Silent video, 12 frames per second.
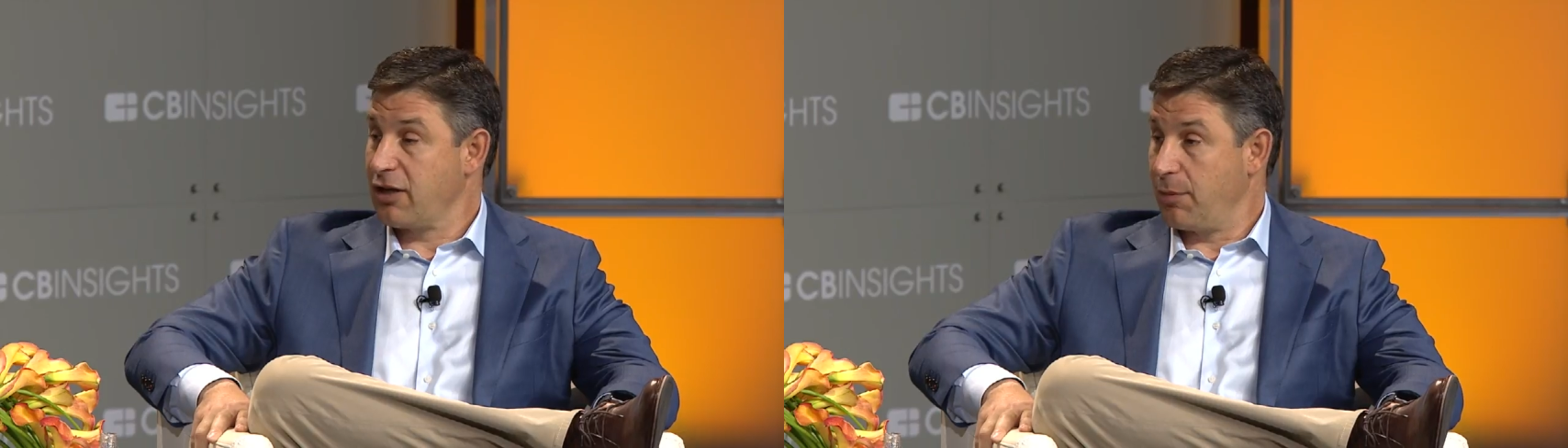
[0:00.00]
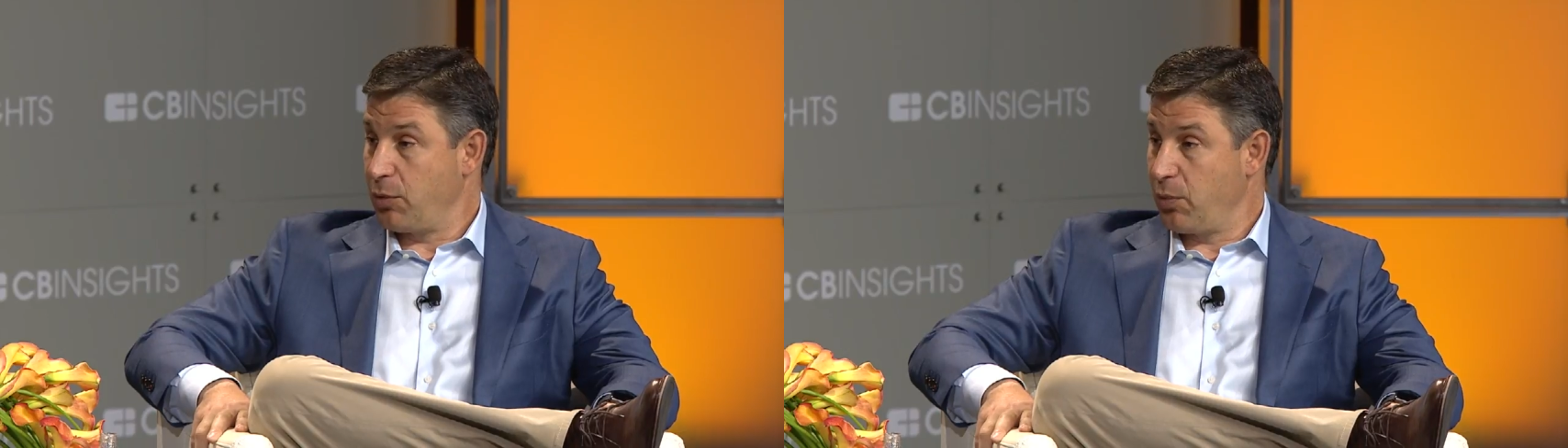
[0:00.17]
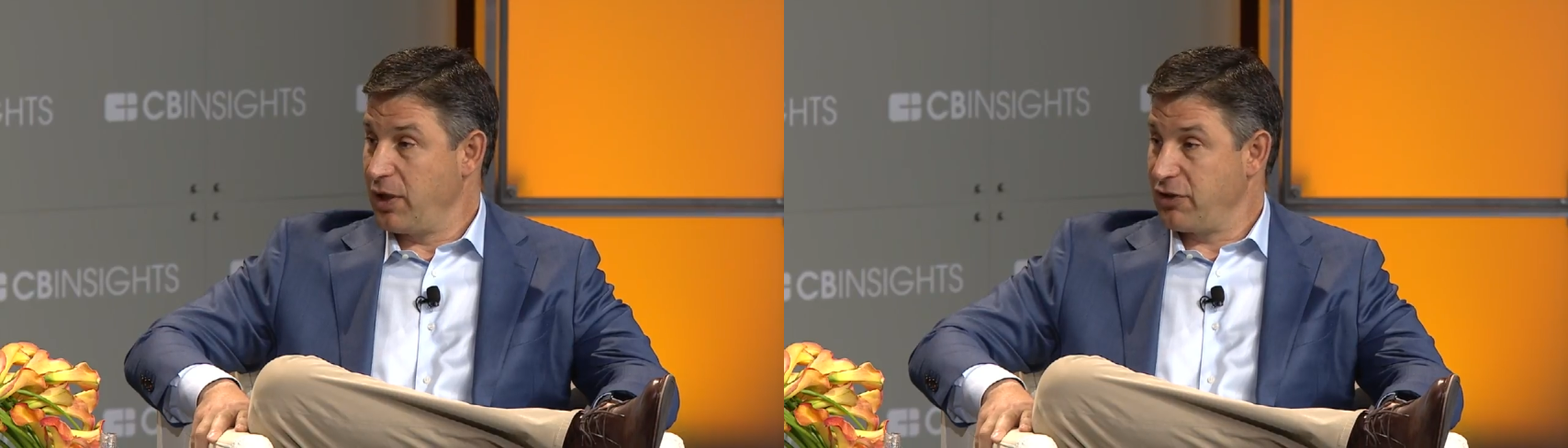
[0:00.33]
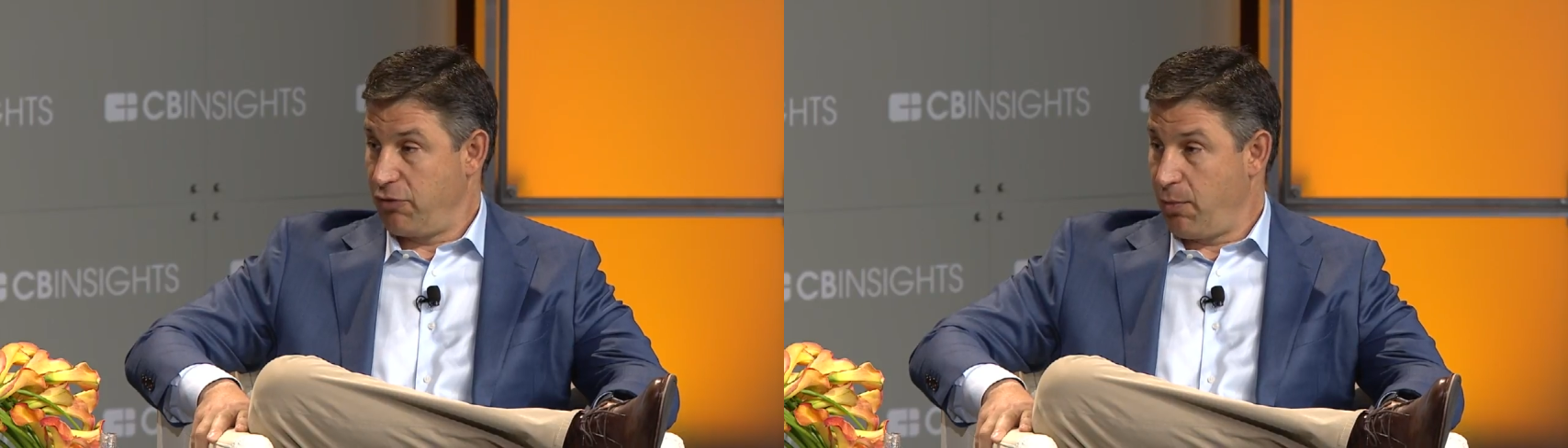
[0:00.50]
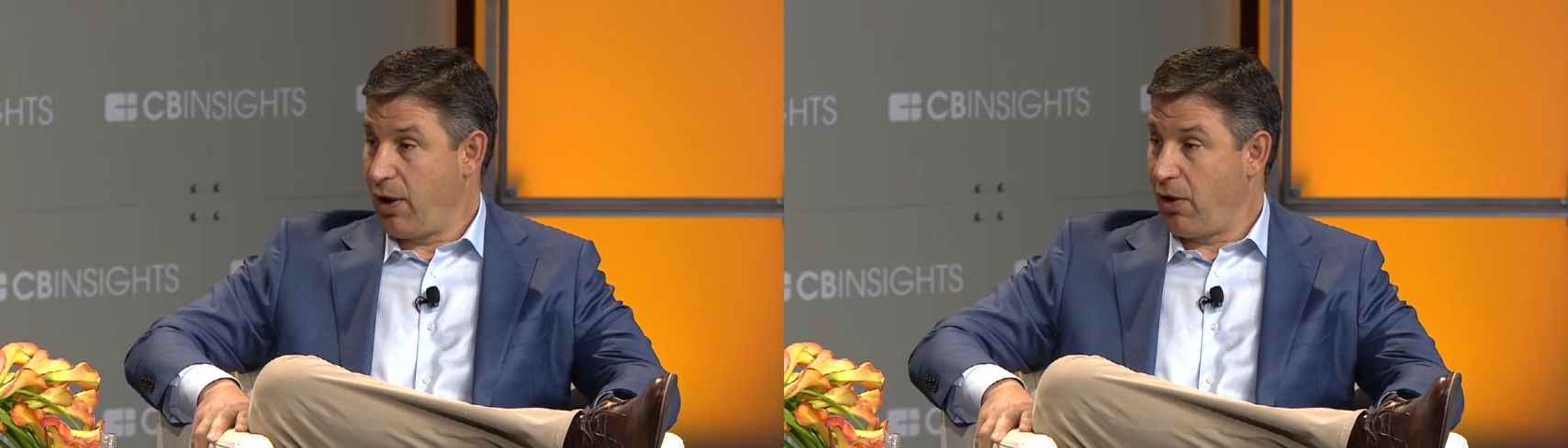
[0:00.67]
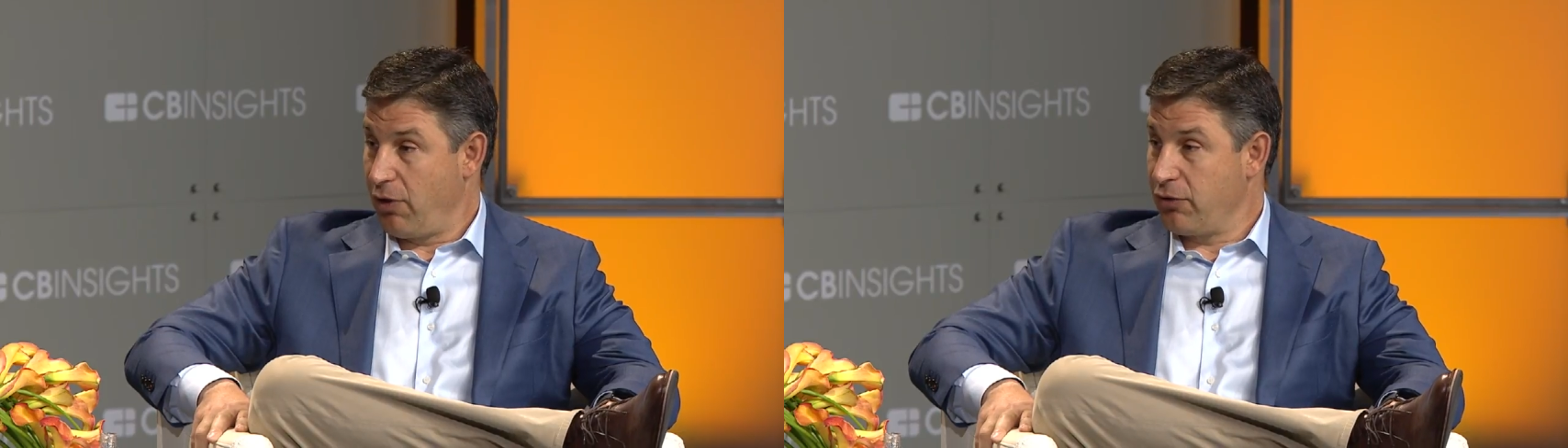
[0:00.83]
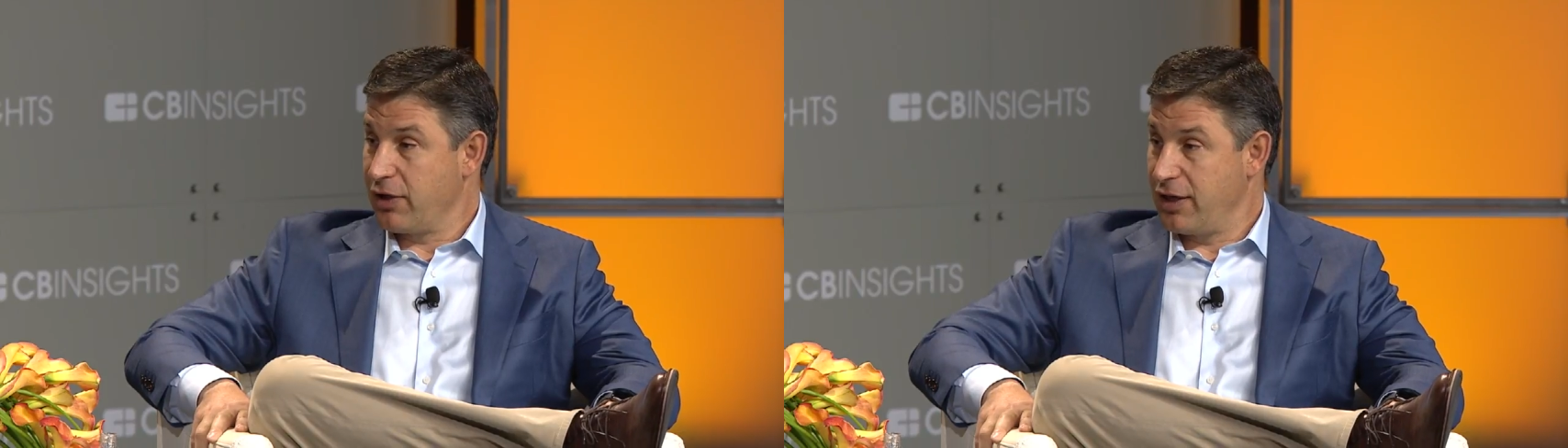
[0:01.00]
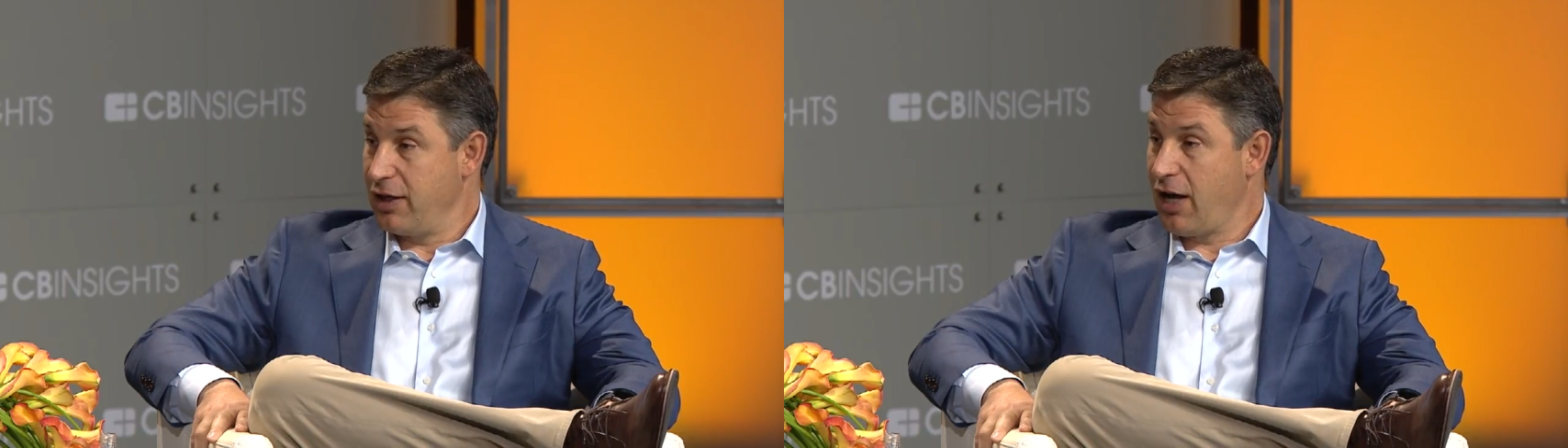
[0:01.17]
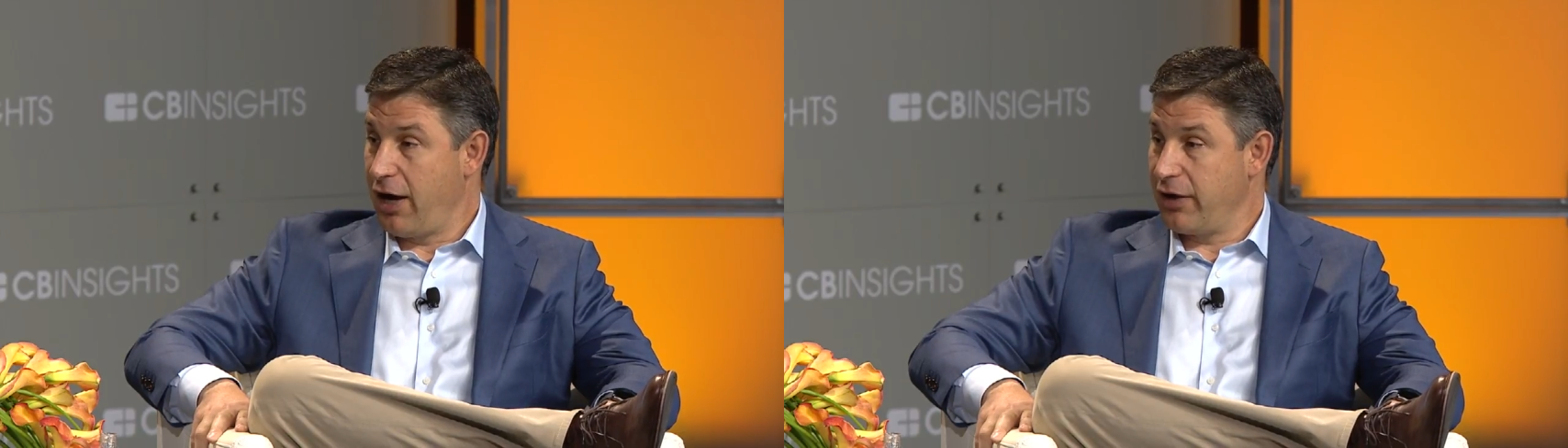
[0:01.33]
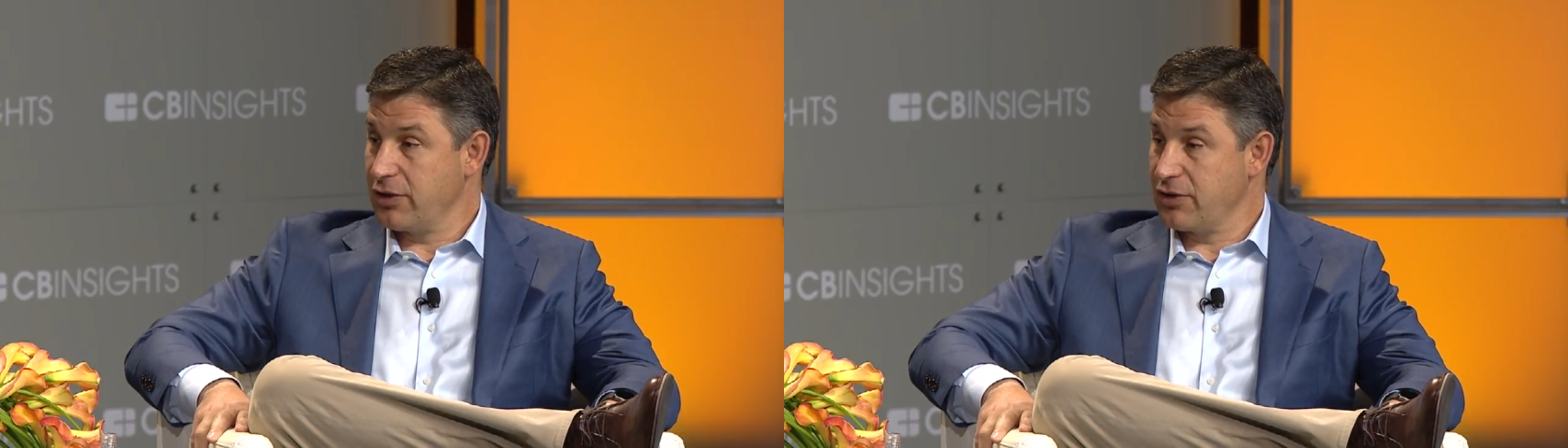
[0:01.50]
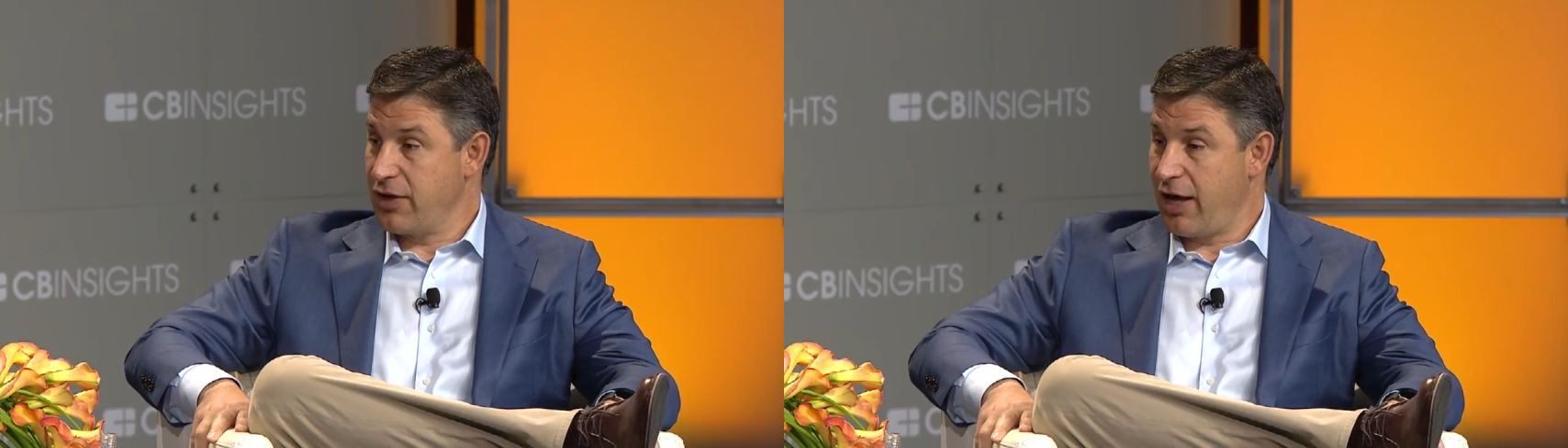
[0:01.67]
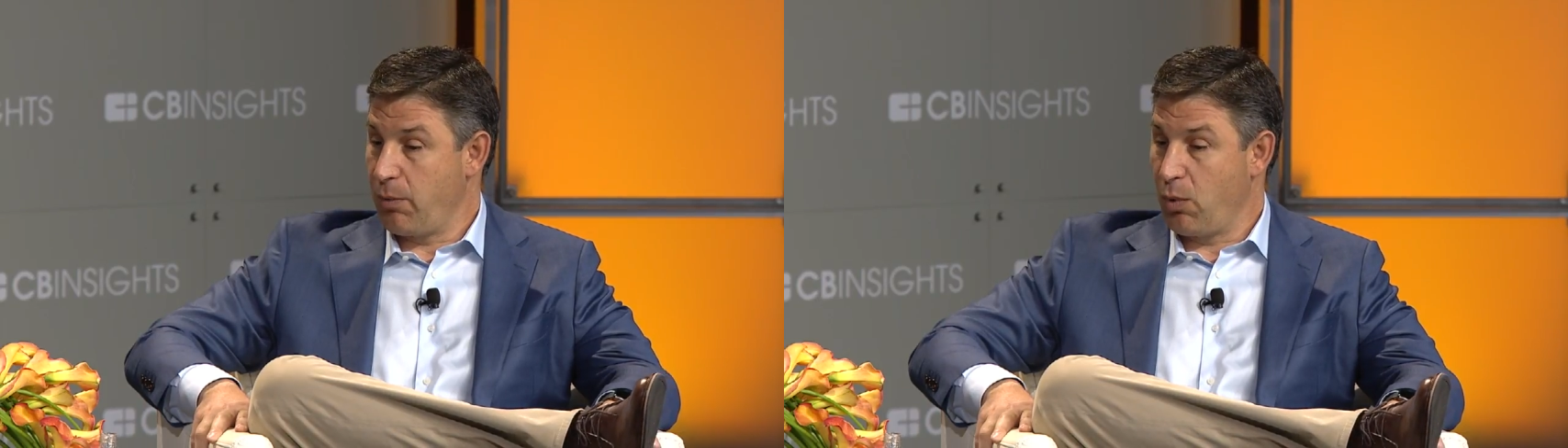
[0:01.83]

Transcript: couple of weeks of about other key hires that